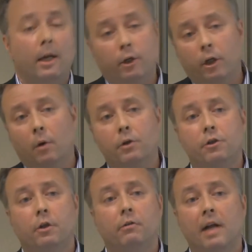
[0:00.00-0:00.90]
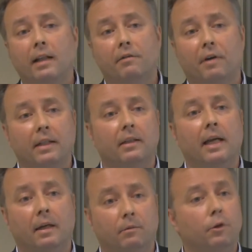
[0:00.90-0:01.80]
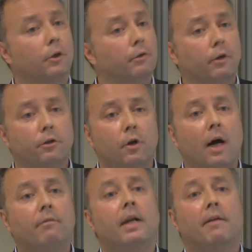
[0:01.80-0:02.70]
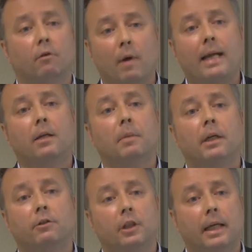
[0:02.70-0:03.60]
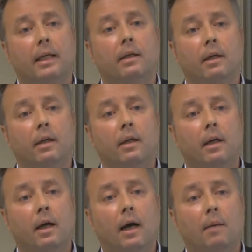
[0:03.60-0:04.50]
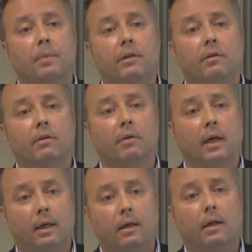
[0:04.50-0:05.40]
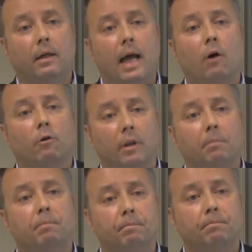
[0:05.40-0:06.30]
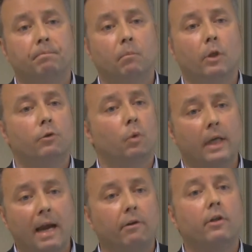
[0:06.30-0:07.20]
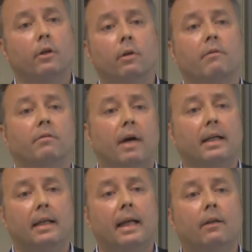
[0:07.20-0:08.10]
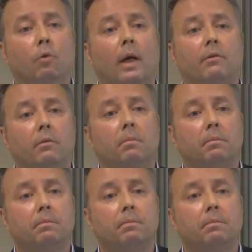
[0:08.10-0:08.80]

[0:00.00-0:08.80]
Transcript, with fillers: And you can always choose not to find the data, turn search off and have a random initiated uh, piece of uh, uh algorithm, which will guarantee you'll never find it again twice.